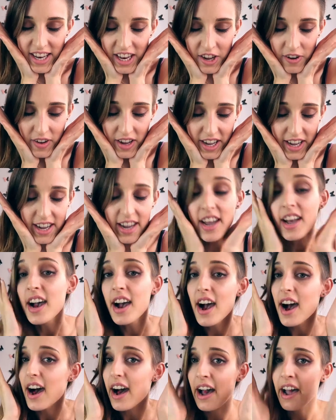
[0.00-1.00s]
Anyway,
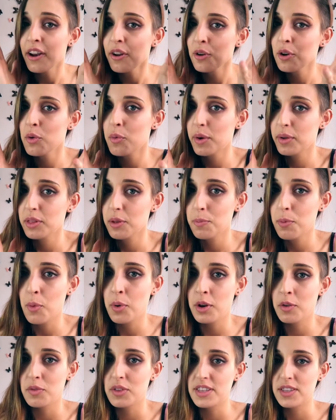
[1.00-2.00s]
I don't know what the
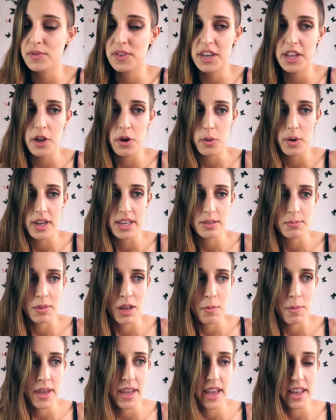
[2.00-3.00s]
point of this video is.
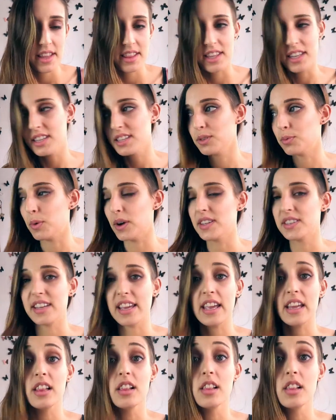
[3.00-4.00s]
Maybe this was
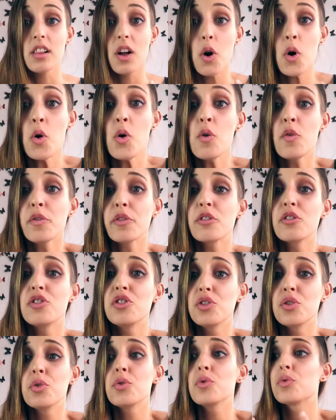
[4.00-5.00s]
a
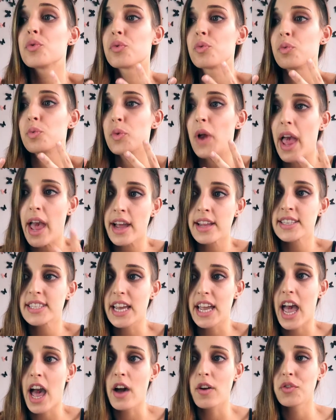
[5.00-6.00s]
overdue rant.
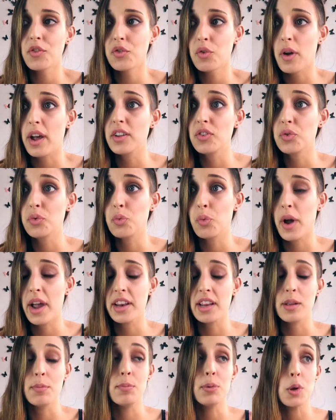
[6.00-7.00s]
I have tried to
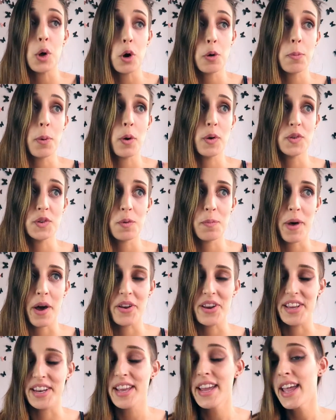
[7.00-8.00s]
write a blog post
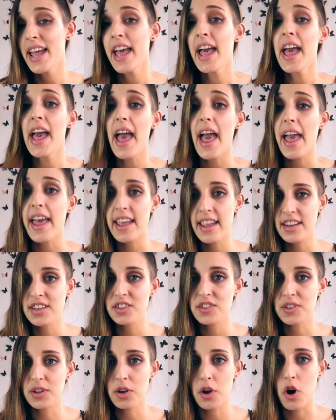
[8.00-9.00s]
about it
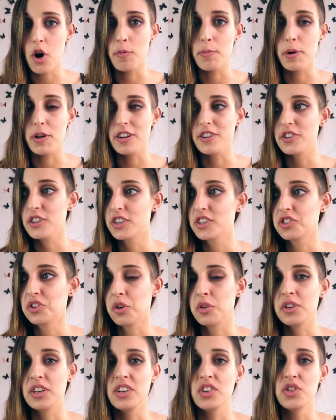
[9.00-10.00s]
ages ago, but it just
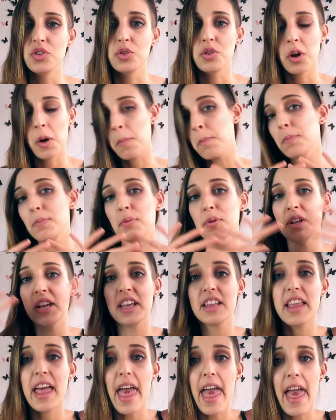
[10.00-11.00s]
turned into
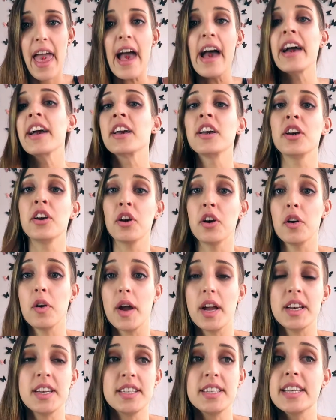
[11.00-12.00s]
complete anger
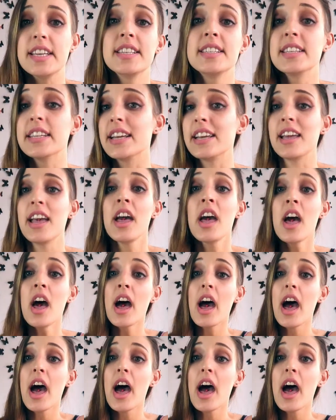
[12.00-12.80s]
and dissing